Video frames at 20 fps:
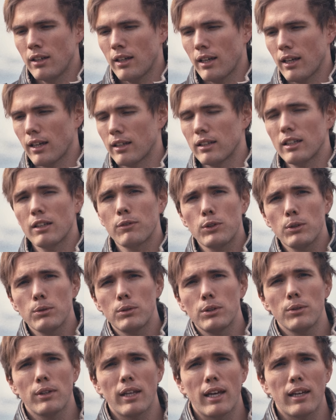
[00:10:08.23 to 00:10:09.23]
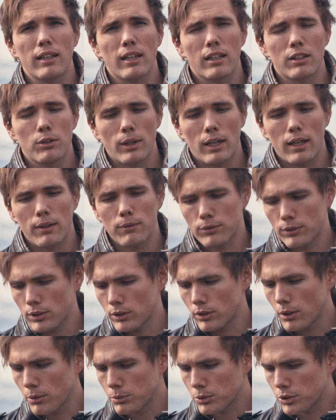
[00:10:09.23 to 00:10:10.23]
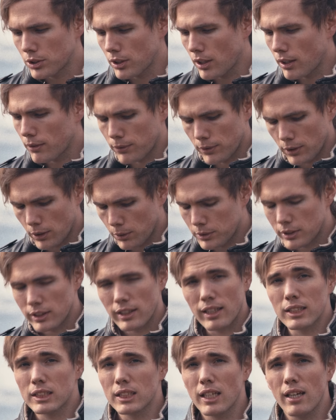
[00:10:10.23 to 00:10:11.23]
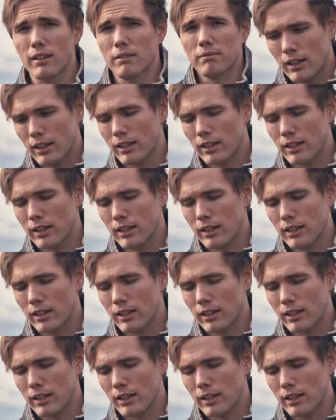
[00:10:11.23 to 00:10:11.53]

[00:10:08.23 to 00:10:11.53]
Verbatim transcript: And if you do that and you have your own stuff, no TSA.